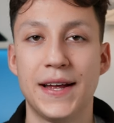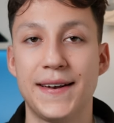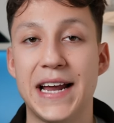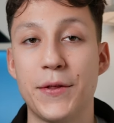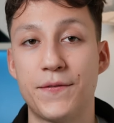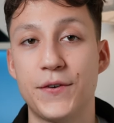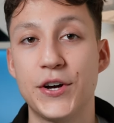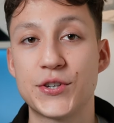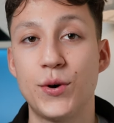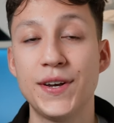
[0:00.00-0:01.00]
Now the
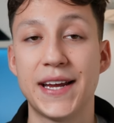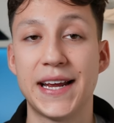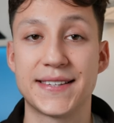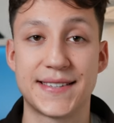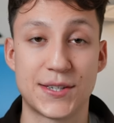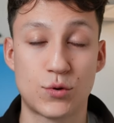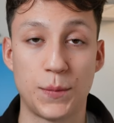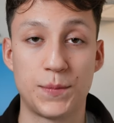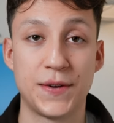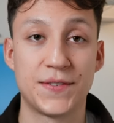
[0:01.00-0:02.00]
first one is
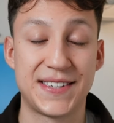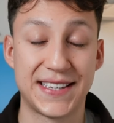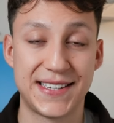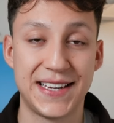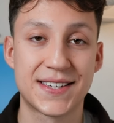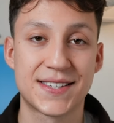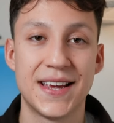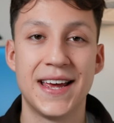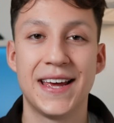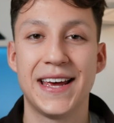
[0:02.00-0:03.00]
descriptive statistics,
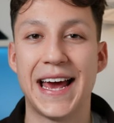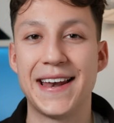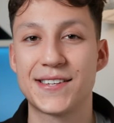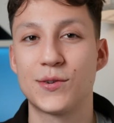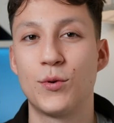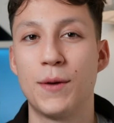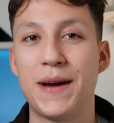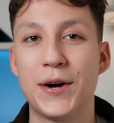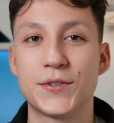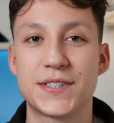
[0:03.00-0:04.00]
and this is all
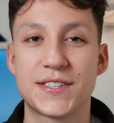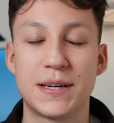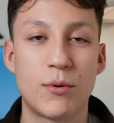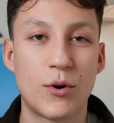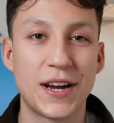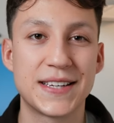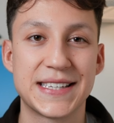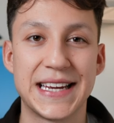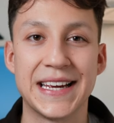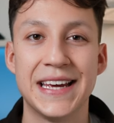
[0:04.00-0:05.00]
about
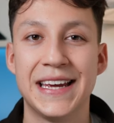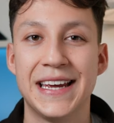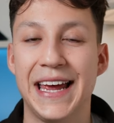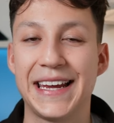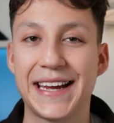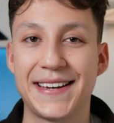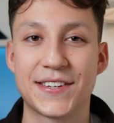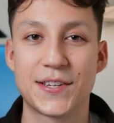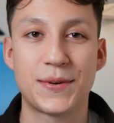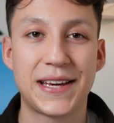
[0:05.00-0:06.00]
summarizing and getting
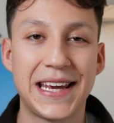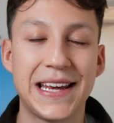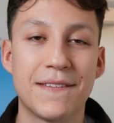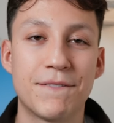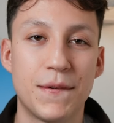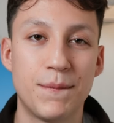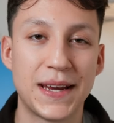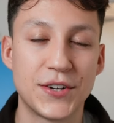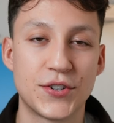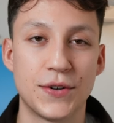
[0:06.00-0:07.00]
some key
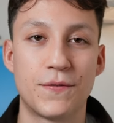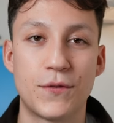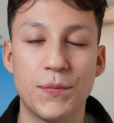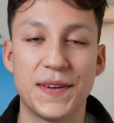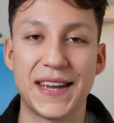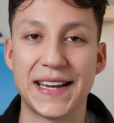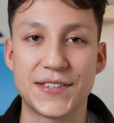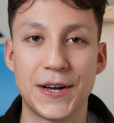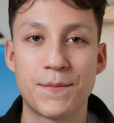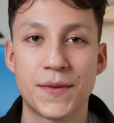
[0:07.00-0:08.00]
information from the data.